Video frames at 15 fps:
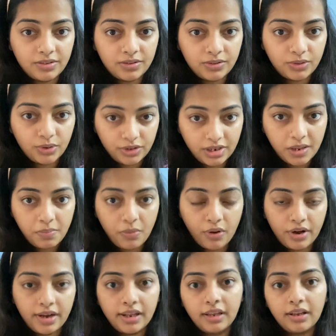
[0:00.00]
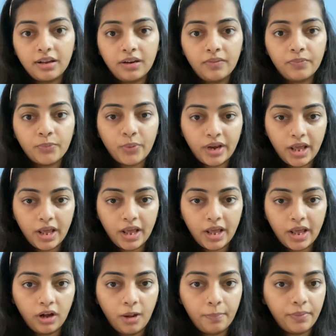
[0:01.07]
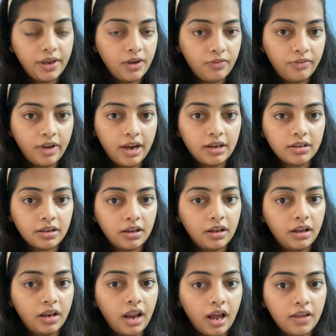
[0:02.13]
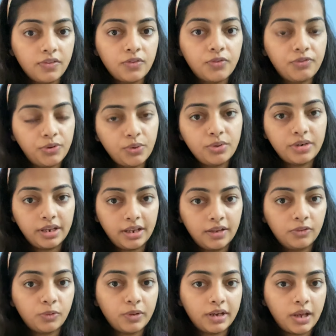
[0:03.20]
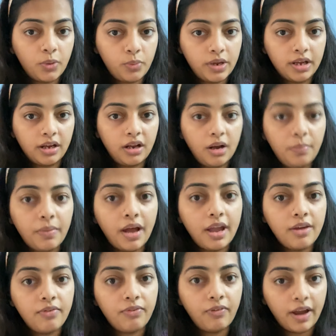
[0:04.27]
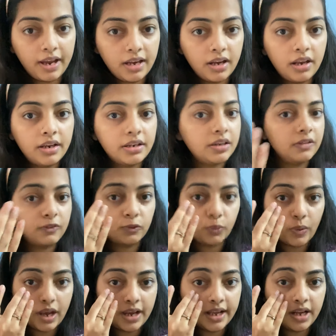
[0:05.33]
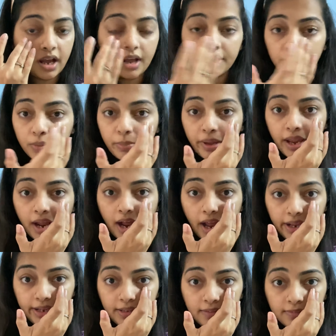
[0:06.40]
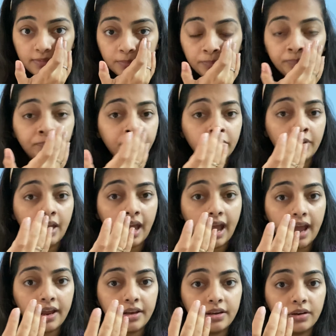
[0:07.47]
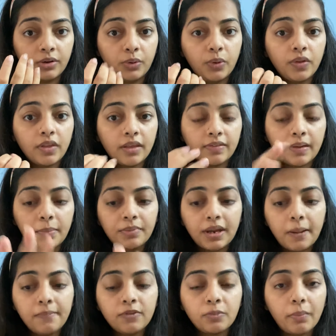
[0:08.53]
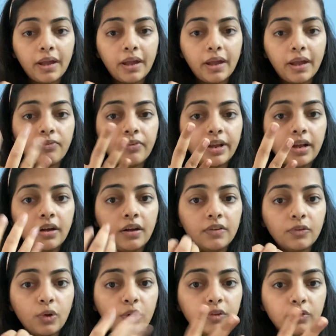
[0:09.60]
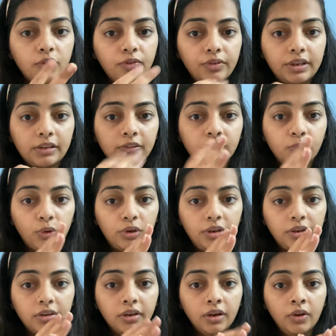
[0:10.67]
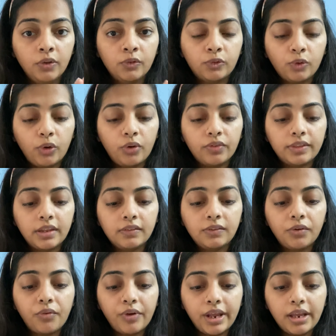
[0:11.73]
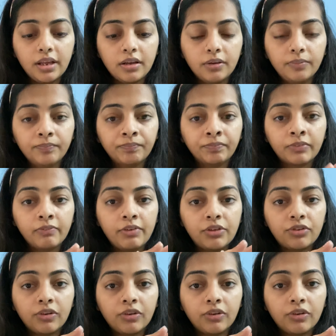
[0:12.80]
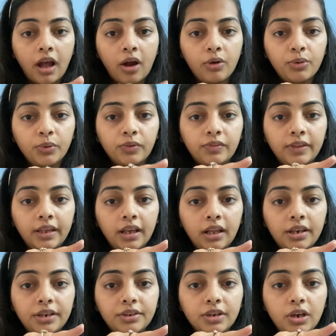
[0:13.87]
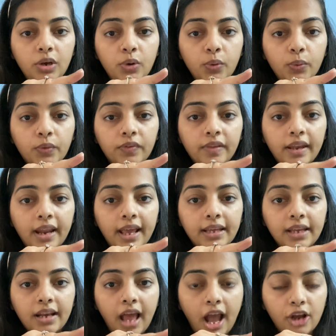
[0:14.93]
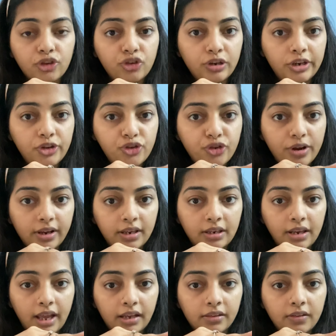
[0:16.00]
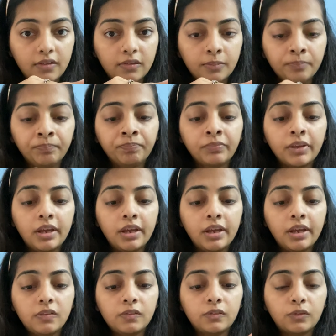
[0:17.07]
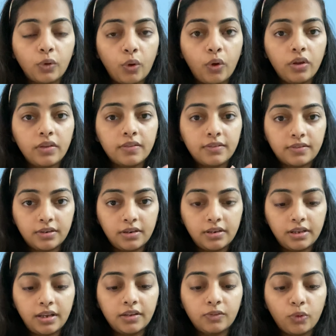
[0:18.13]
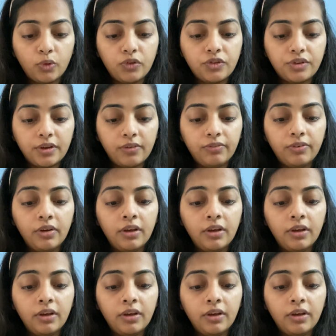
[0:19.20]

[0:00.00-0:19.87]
Today morning when I woke up, in fact last few days when I wake up, I find a little swelling under my eyes. And sometimes my fingers also feel swollen. So this ring, which is now you see a little loose and I can actually shake it like this, it is so steady, it's so stiff